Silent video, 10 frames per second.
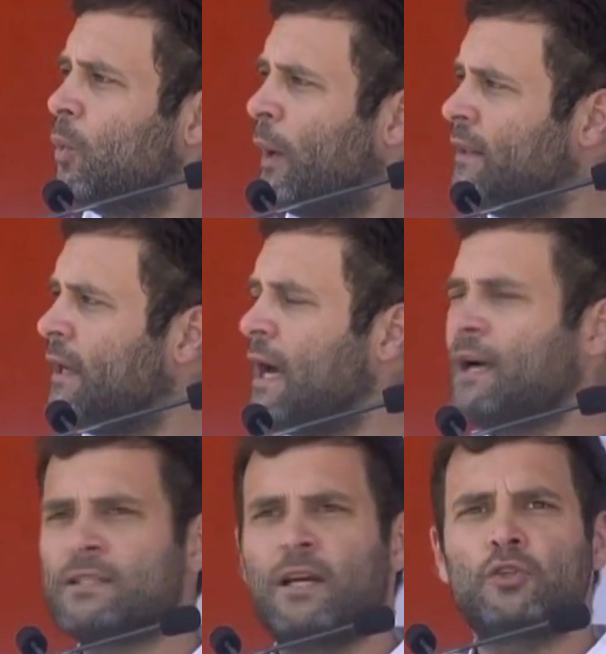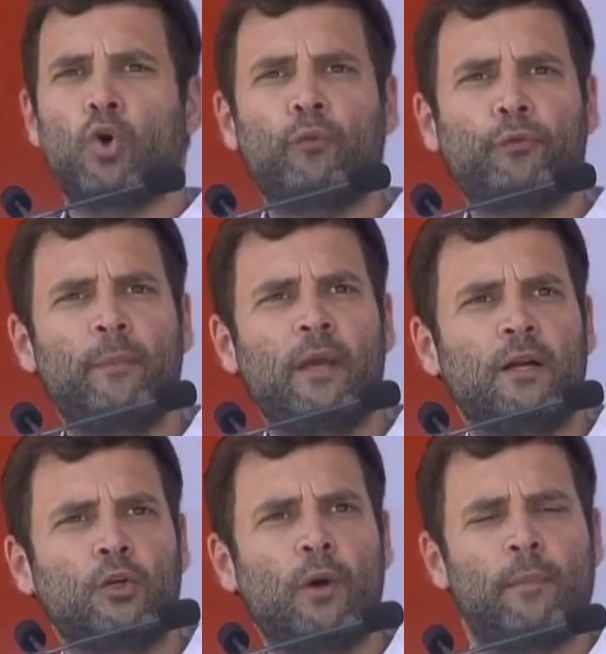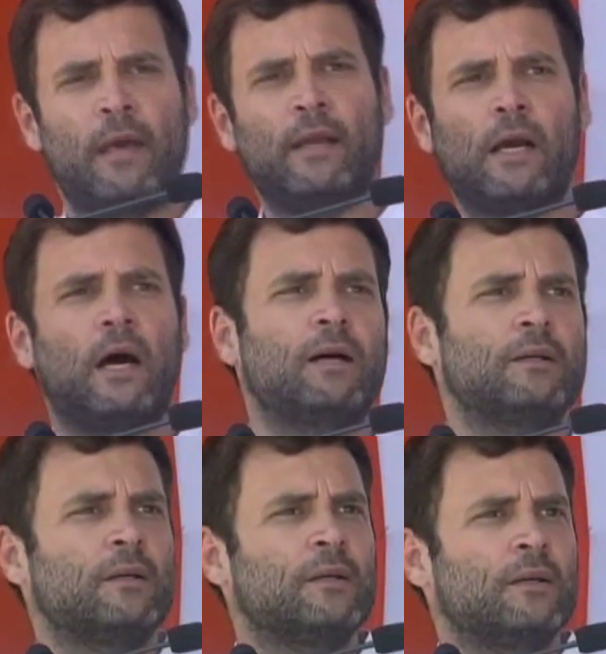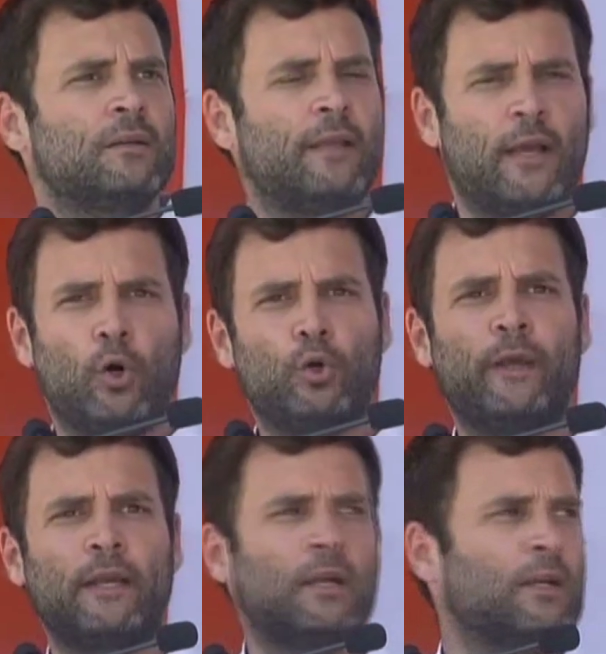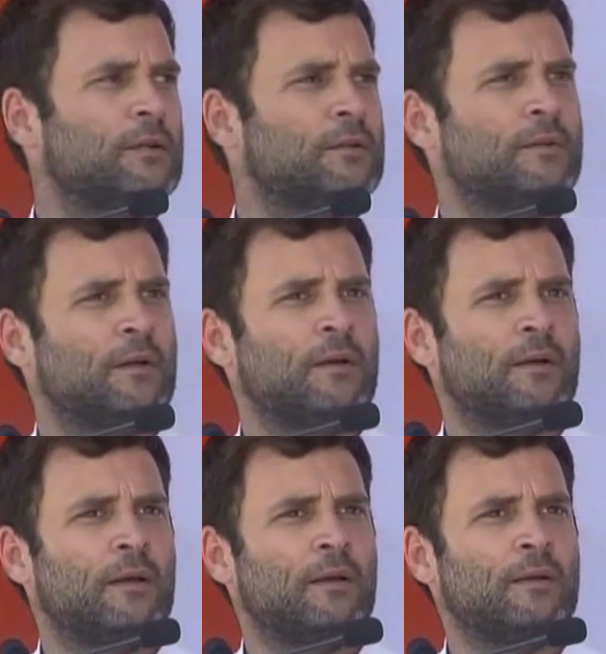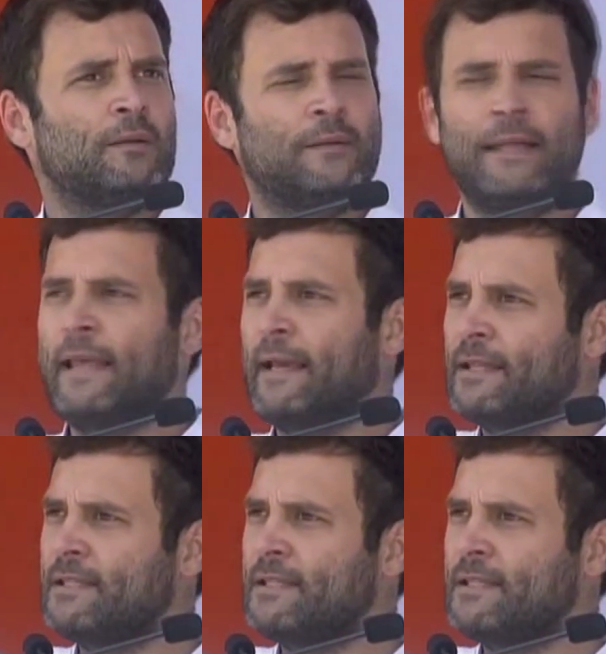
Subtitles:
when the youngsters go from here to America, they go to England, then they can